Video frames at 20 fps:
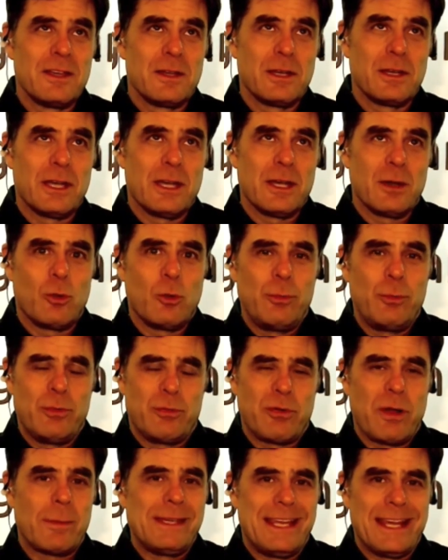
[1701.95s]
We'll be
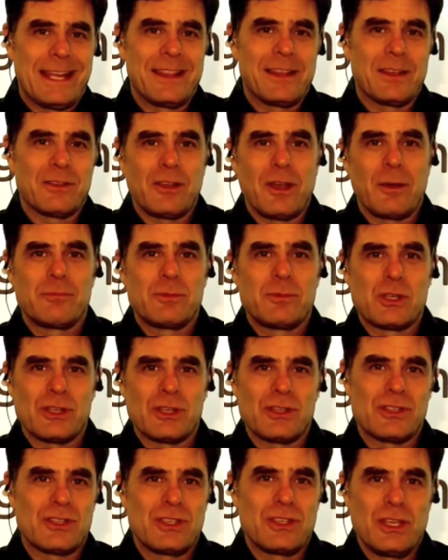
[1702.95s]
probably getting this up
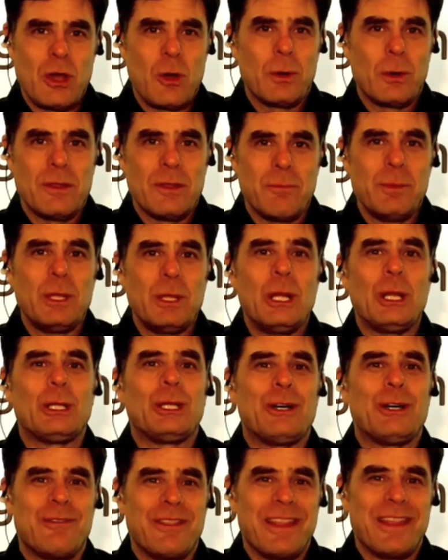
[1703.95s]
just in the
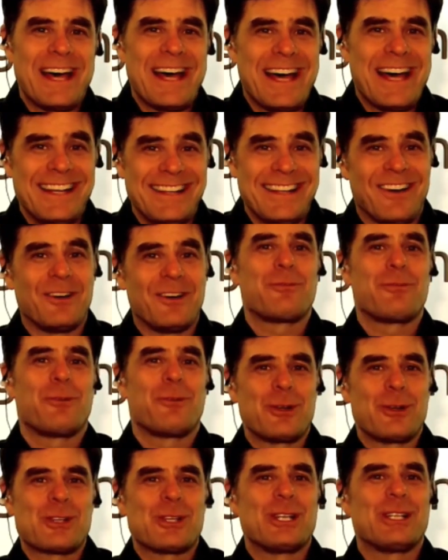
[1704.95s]
middle of that,
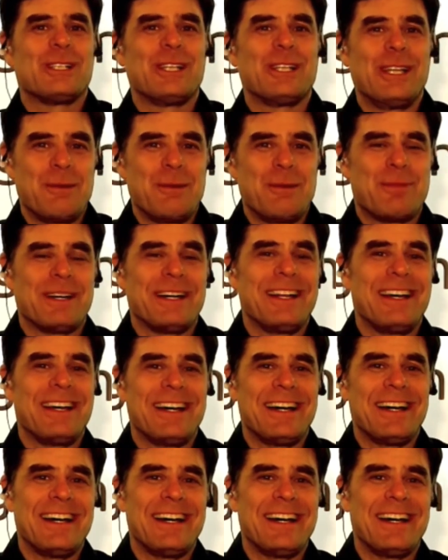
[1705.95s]
unfortunately. But